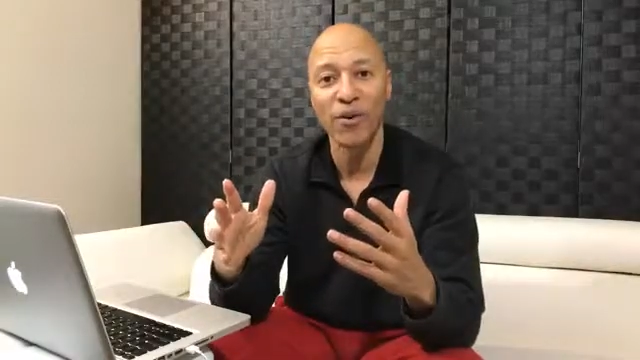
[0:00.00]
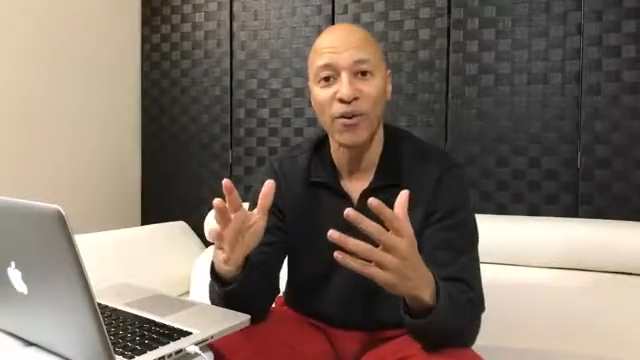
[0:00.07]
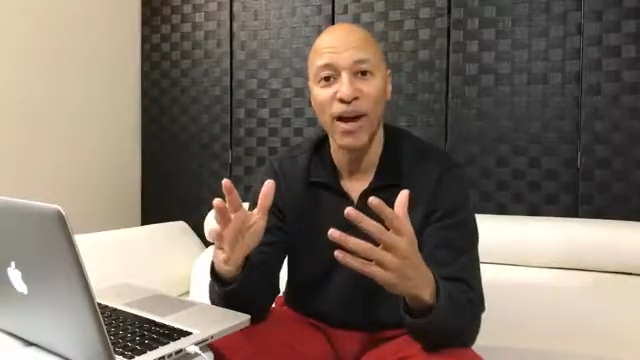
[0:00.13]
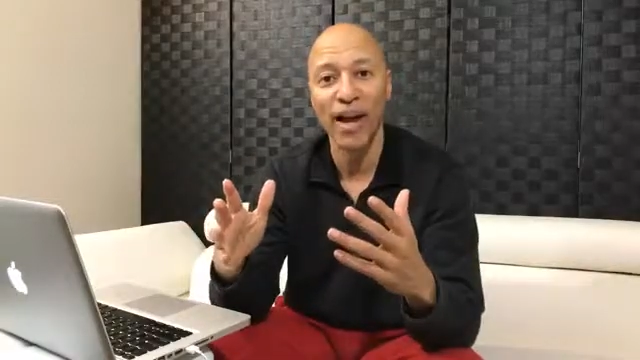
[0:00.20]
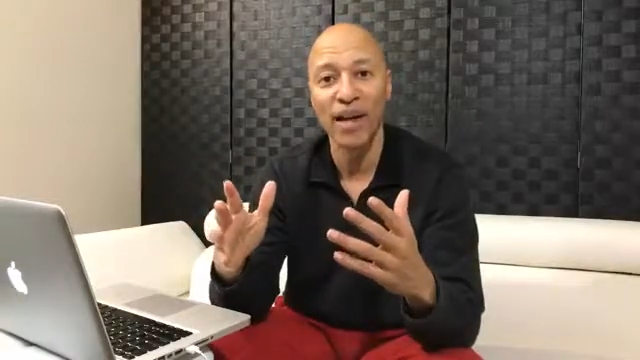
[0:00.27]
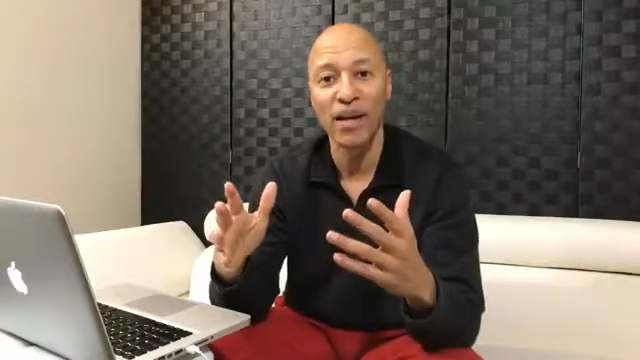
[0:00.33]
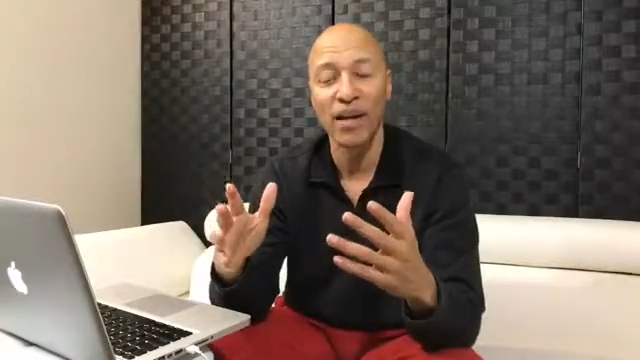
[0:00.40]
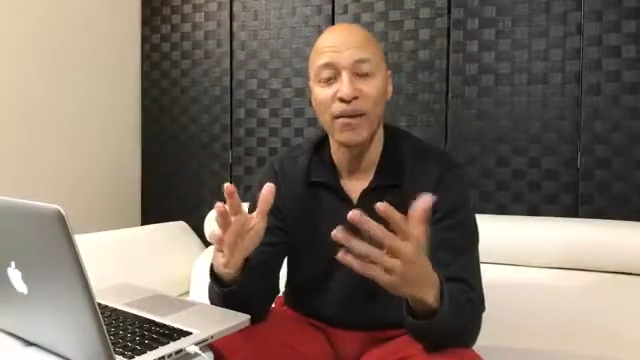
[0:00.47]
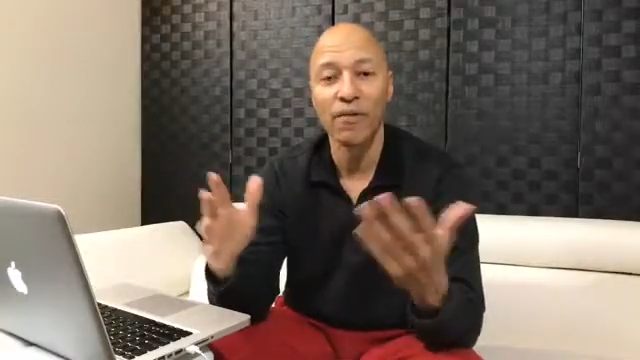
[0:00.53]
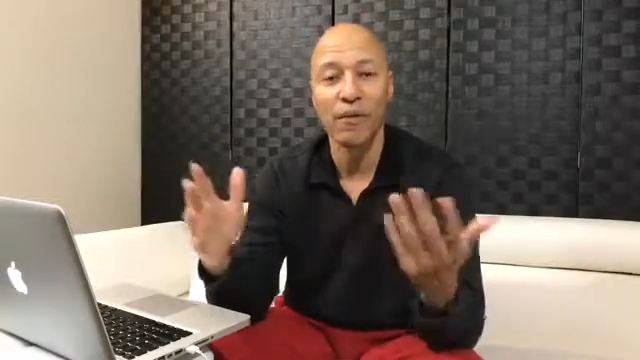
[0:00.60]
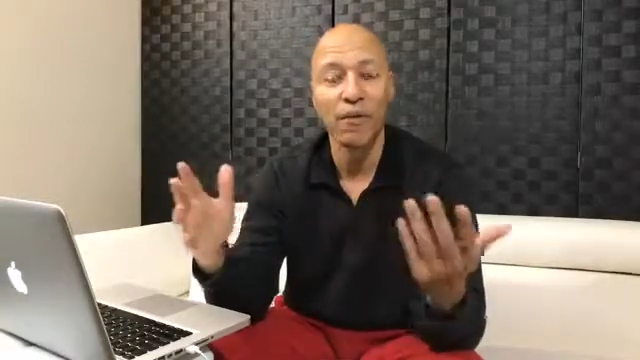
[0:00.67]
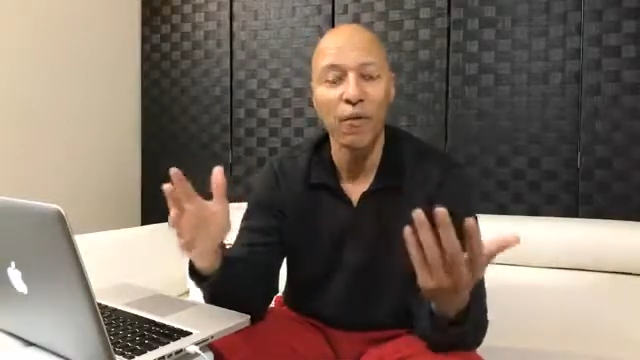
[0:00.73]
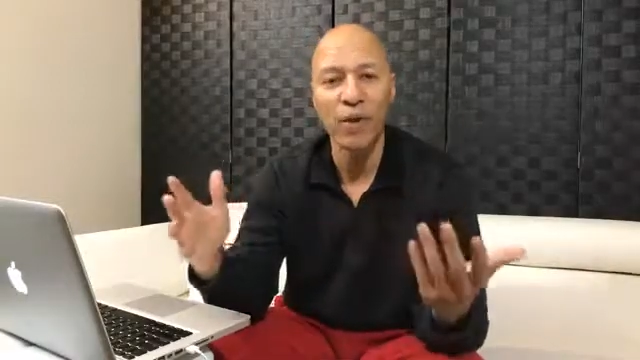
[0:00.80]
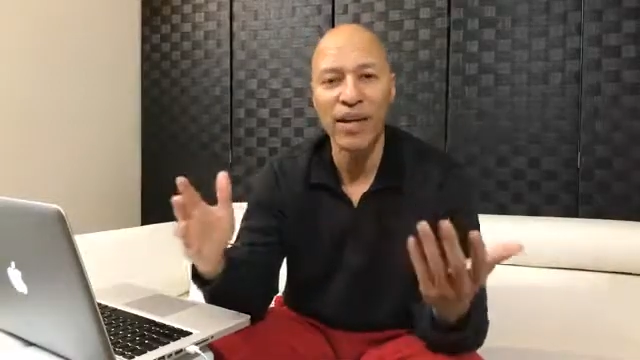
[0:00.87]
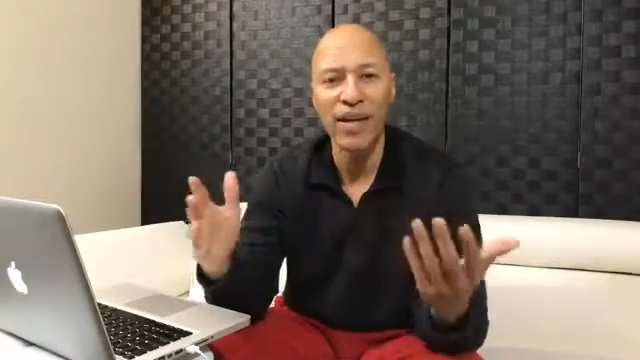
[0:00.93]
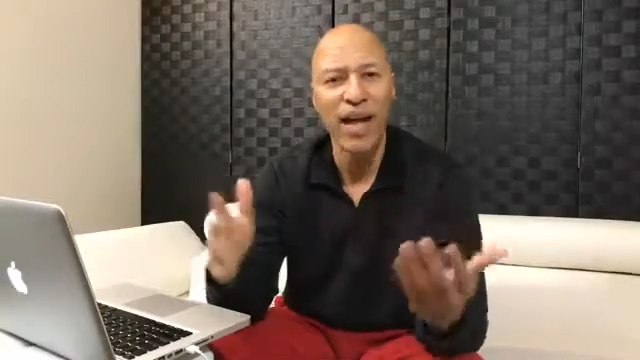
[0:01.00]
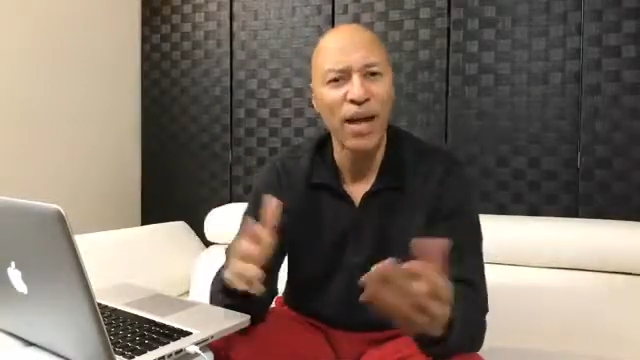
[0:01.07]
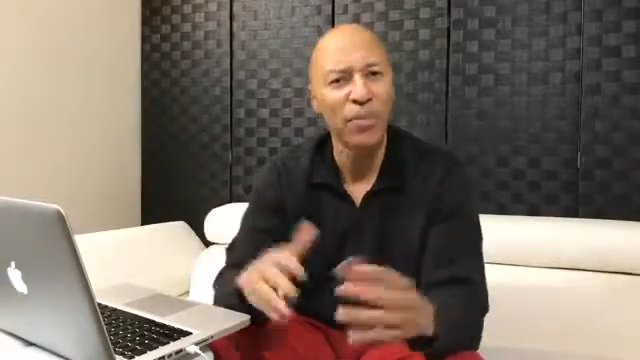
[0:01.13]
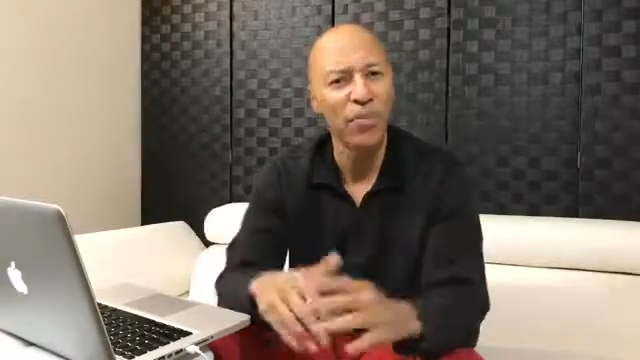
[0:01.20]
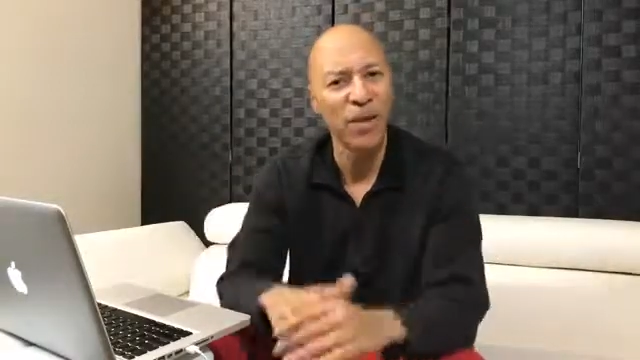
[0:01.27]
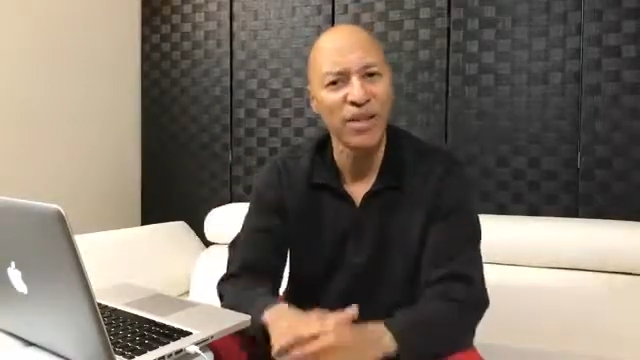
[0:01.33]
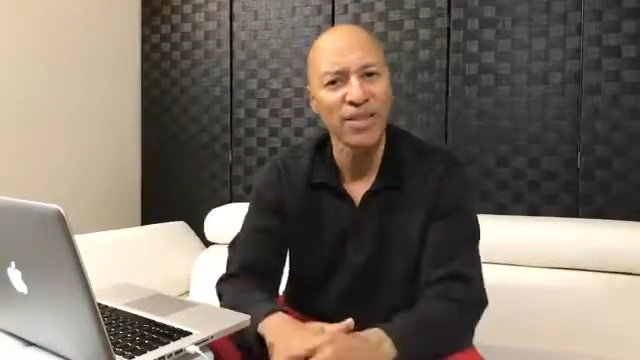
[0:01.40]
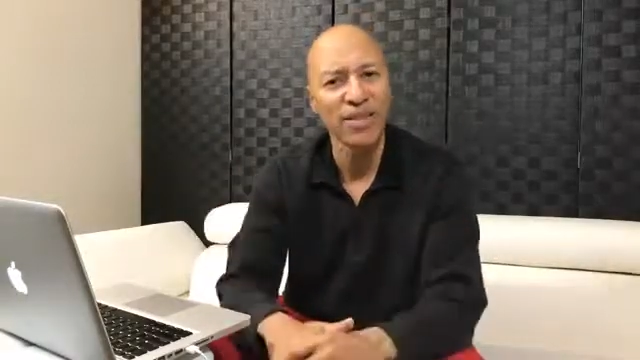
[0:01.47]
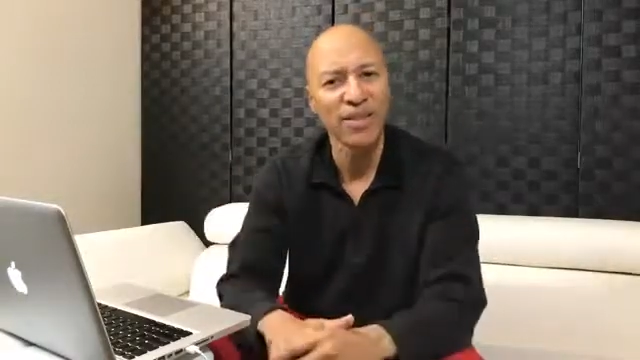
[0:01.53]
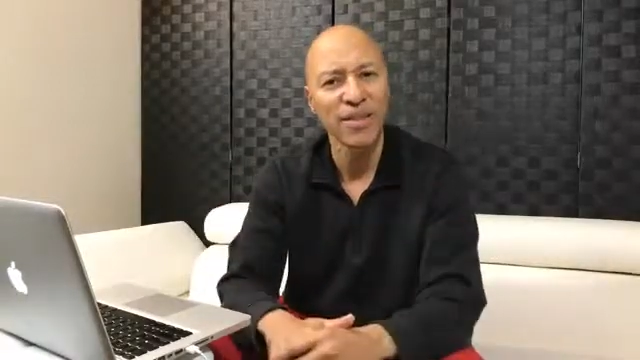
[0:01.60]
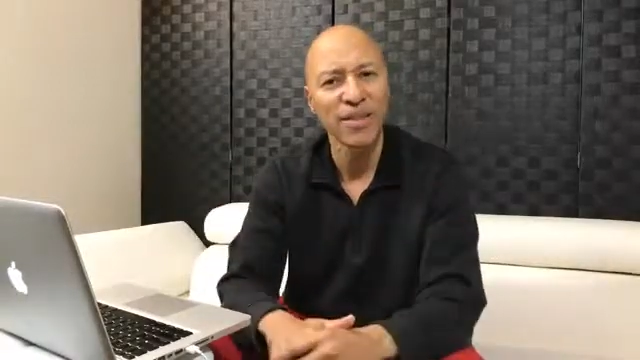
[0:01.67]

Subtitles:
right? For 49 bucks.